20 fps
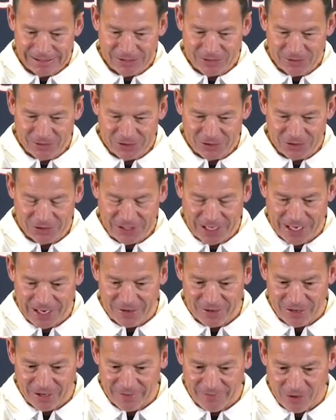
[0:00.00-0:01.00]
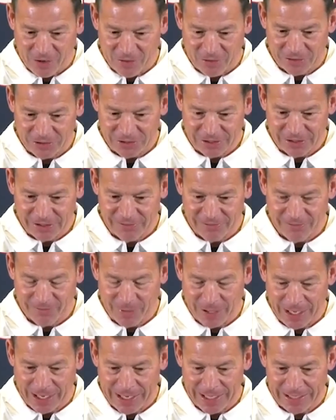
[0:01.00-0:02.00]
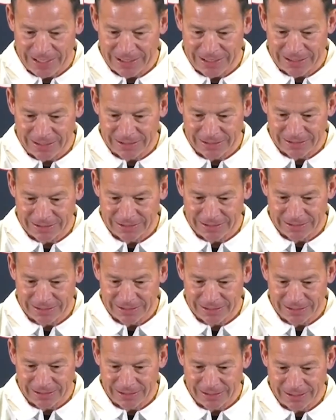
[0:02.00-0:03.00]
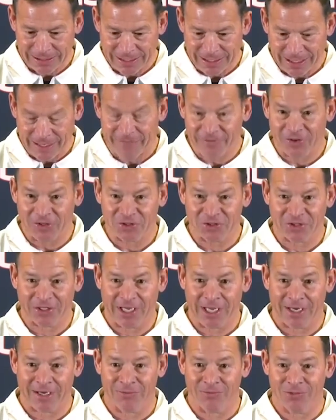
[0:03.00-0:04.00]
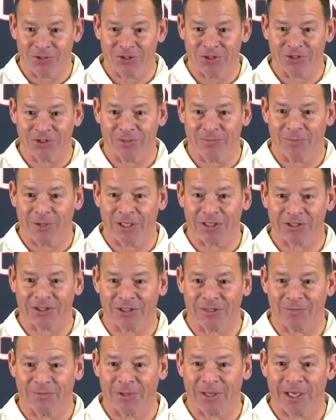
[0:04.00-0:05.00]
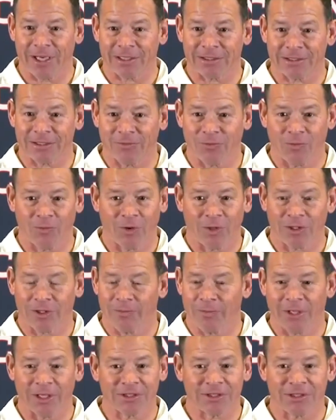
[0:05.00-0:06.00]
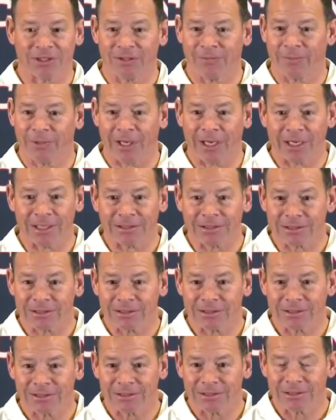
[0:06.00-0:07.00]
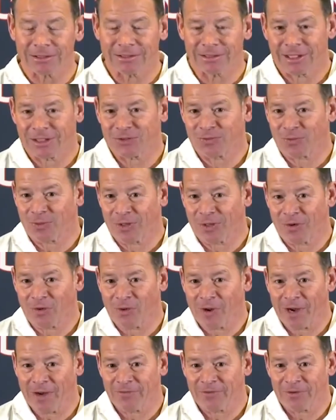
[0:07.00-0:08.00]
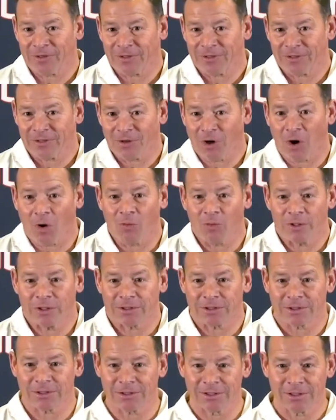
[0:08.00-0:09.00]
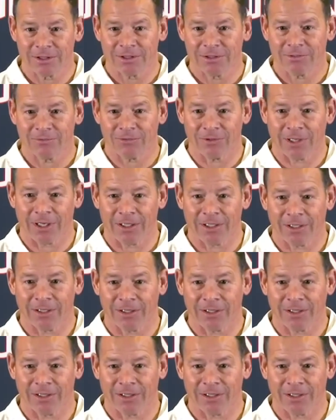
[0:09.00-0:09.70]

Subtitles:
standard I've always lived by is the NFL standard, which is the best of the best. And we want the best of the best. And that's what we're going to go after, always. We're not,